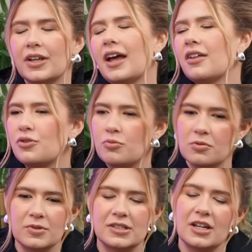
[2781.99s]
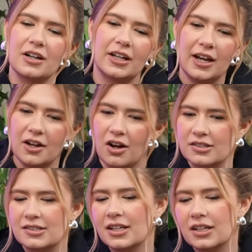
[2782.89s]
like Ellie Thuman was there, Katie
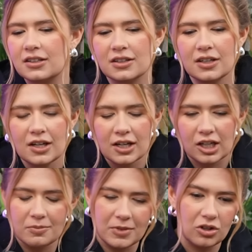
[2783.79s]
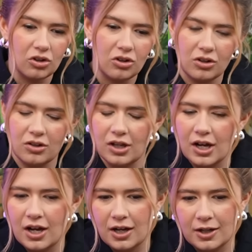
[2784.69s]
Austin, Camille,
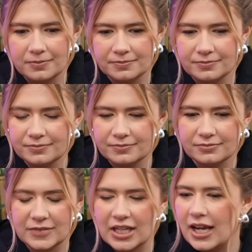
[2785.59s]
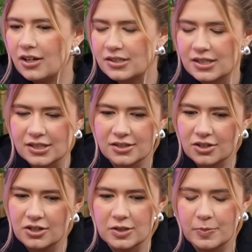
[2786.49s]
the Nader
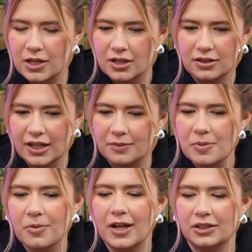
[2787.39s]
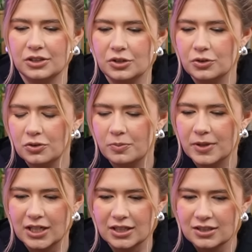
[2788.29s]
sisters, but like people I knew,
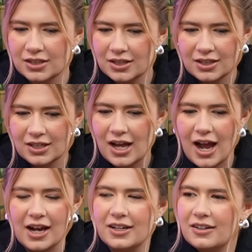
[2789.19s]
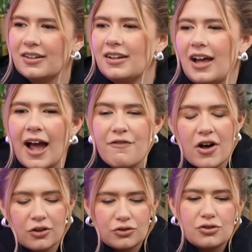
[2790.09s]
but I didn't. I
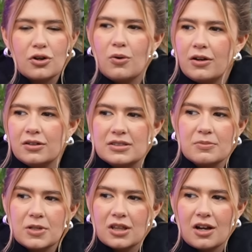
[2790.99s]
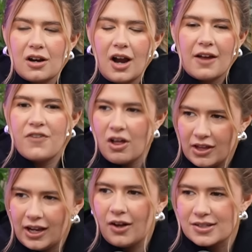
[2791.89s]
felt so honored to be there. I felt
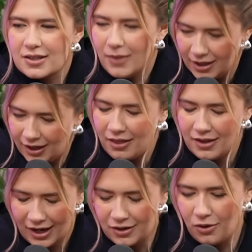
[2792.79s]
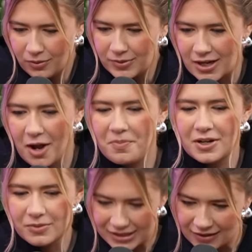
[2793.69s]
like I was at the Met Gala. I know it was not, but
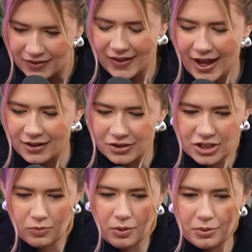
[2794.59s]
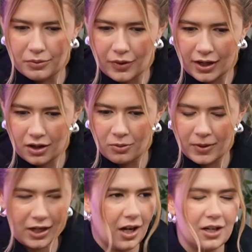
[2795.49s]
it was giving that energy where we were like, oh
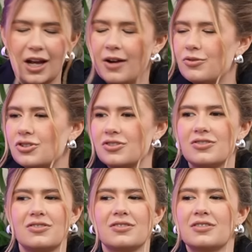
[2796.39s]
my God, I was just.